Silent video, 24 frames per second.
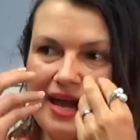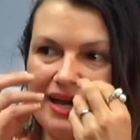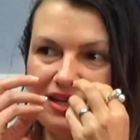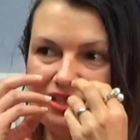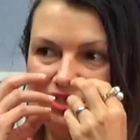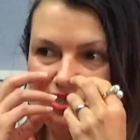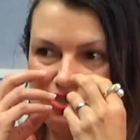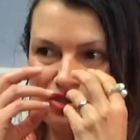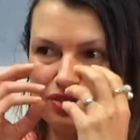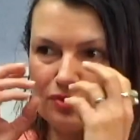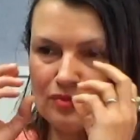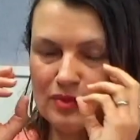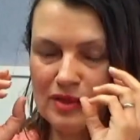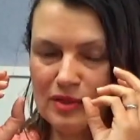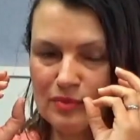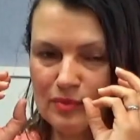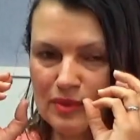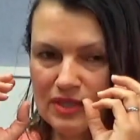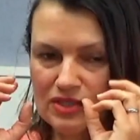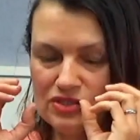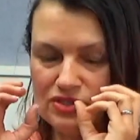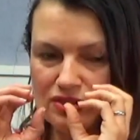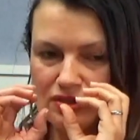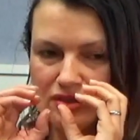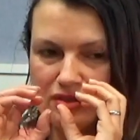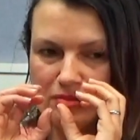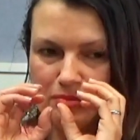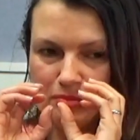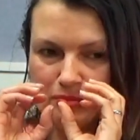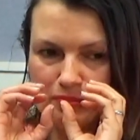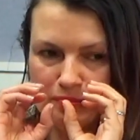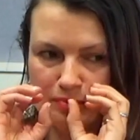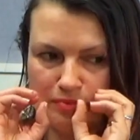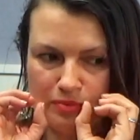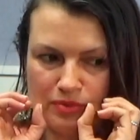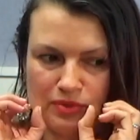And so when we do the
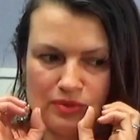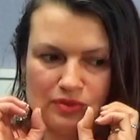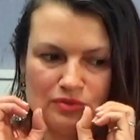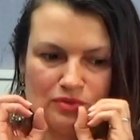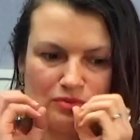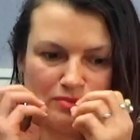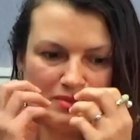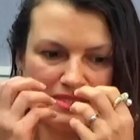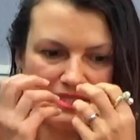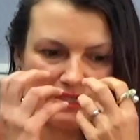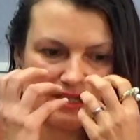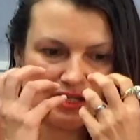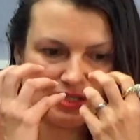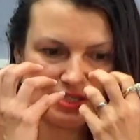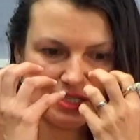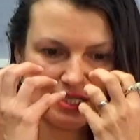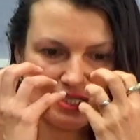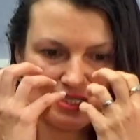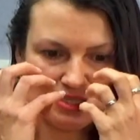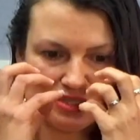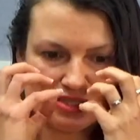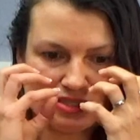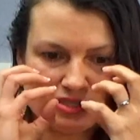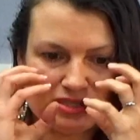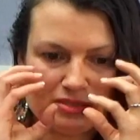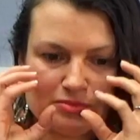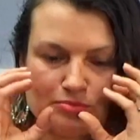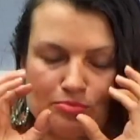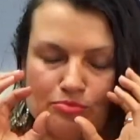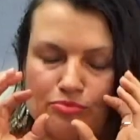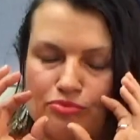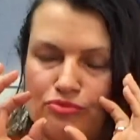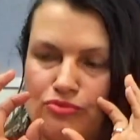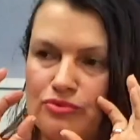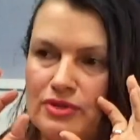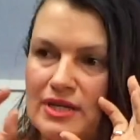buccal massage, it just
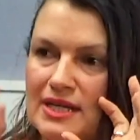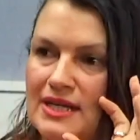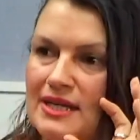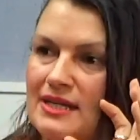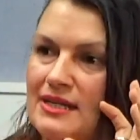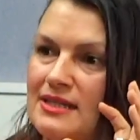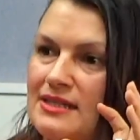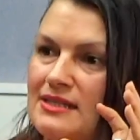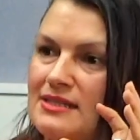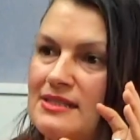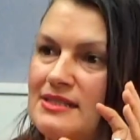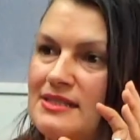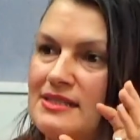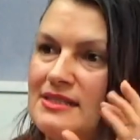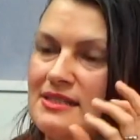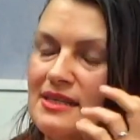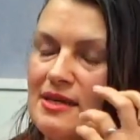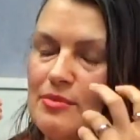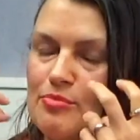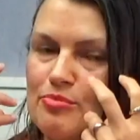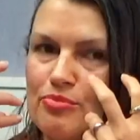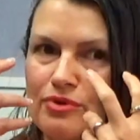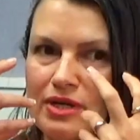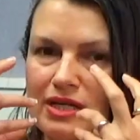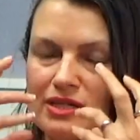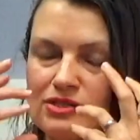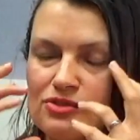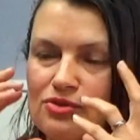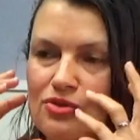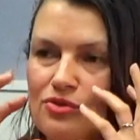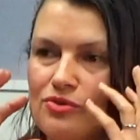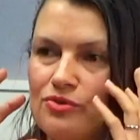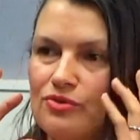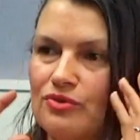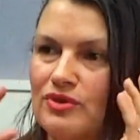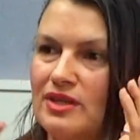brings
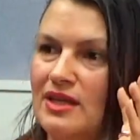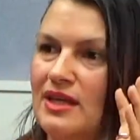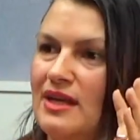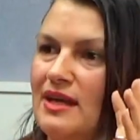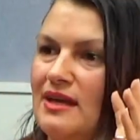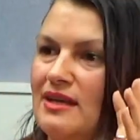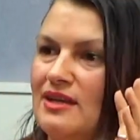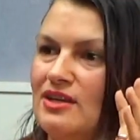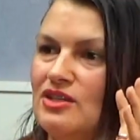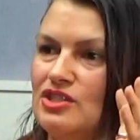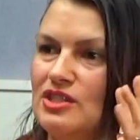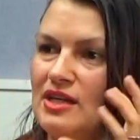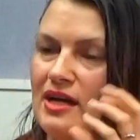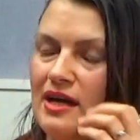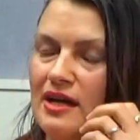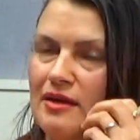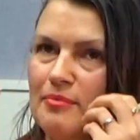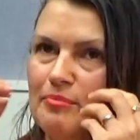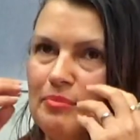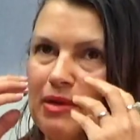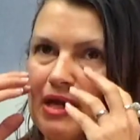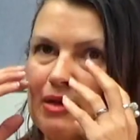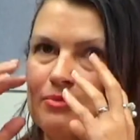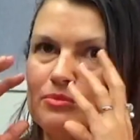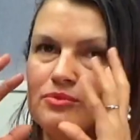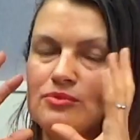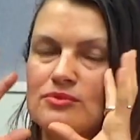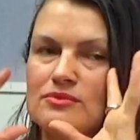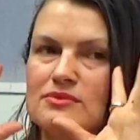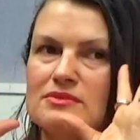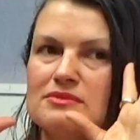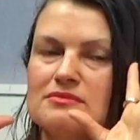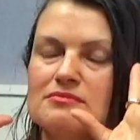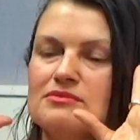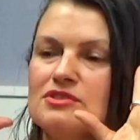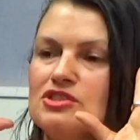all the energy out, and
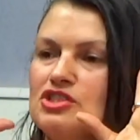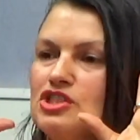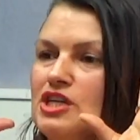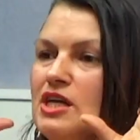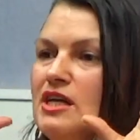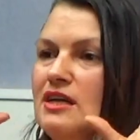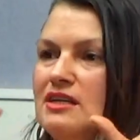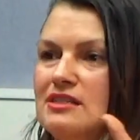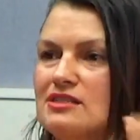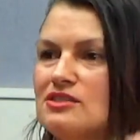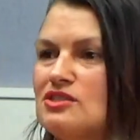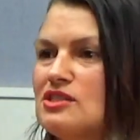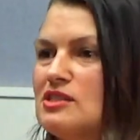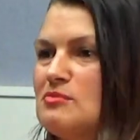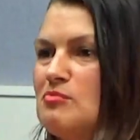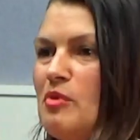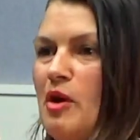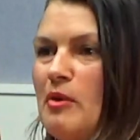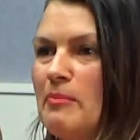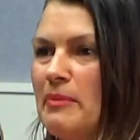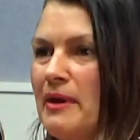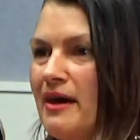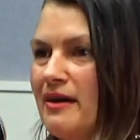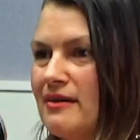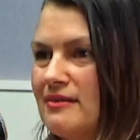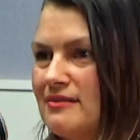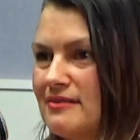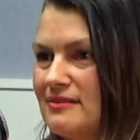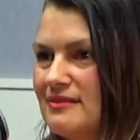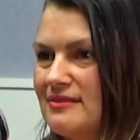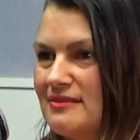people's cheeks just pop out.